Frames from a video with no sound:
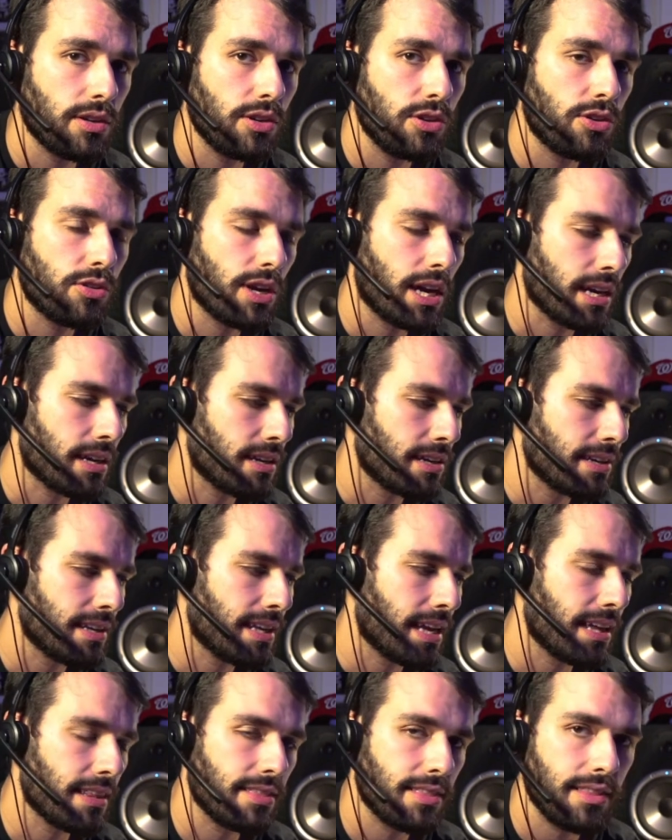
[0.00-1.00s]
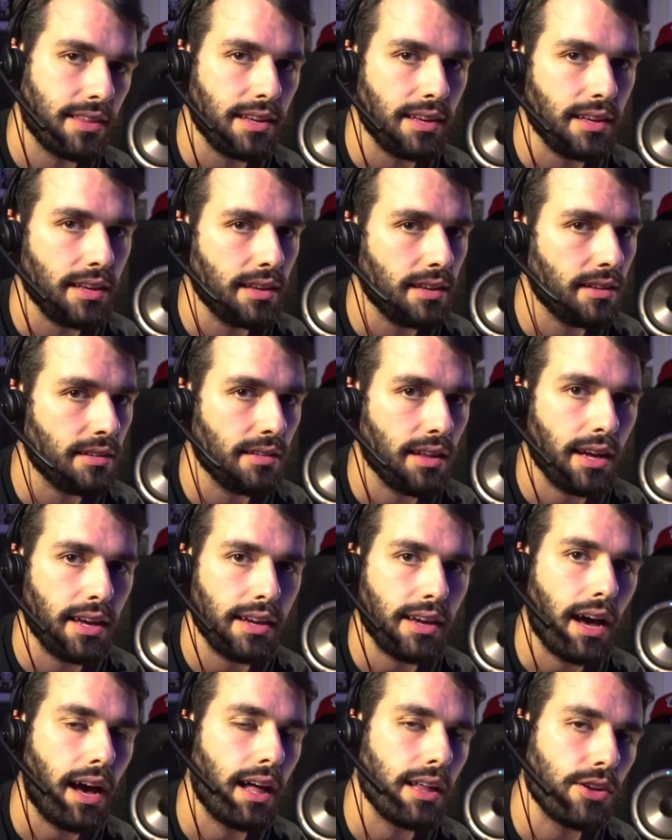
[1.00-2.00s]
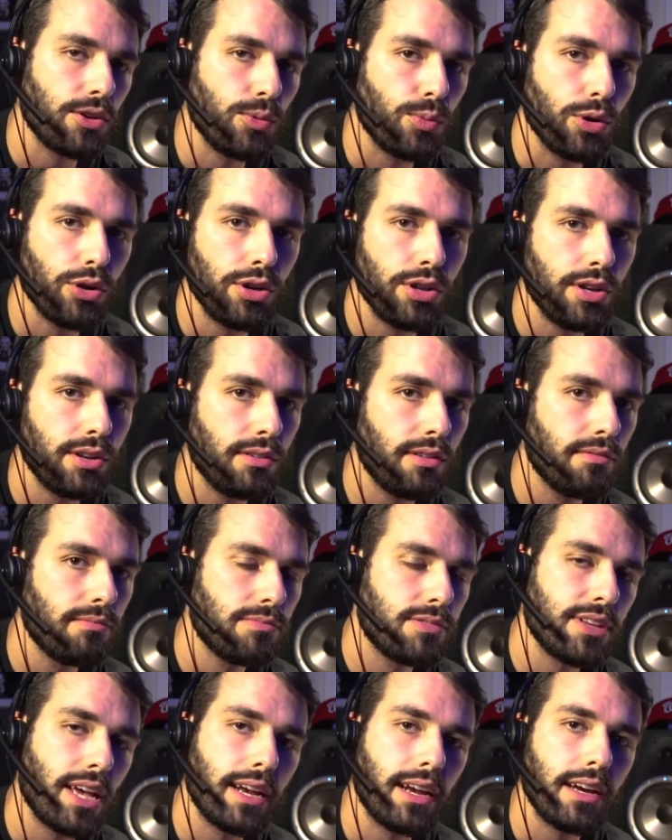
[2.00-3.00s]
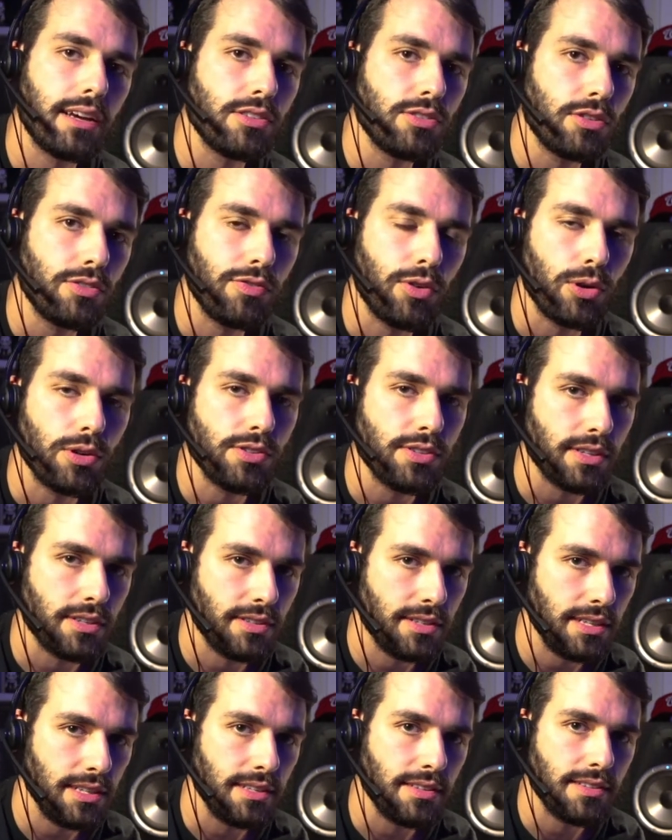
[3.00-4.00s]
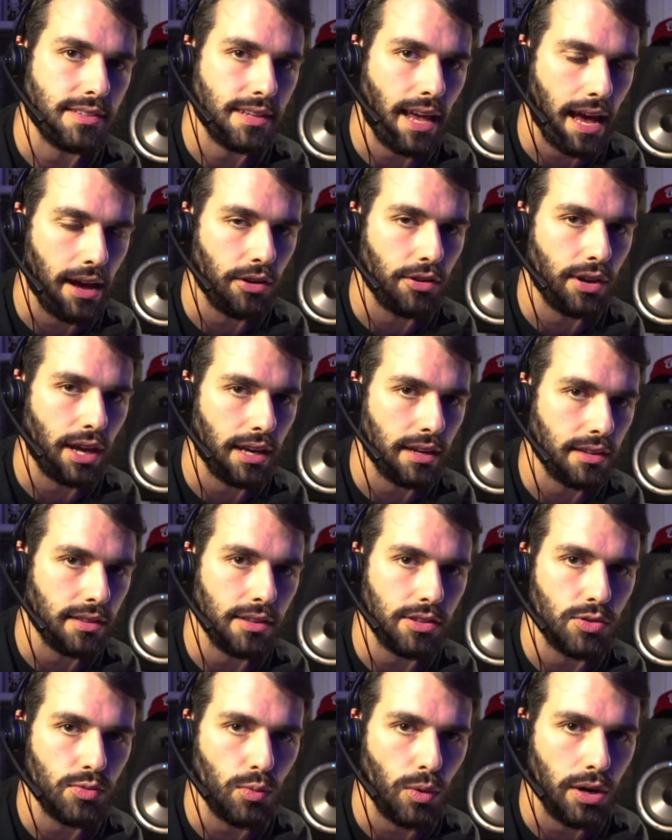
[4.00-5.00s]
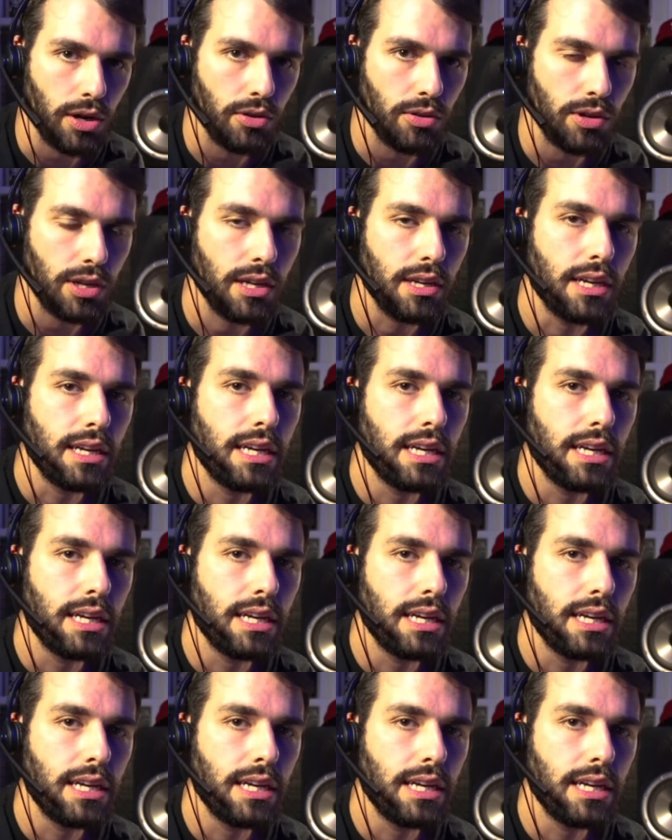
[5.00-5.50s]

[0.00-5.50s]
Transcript: you're not going to get the like Hollywood Sennheiser 416 sound out of this Rode.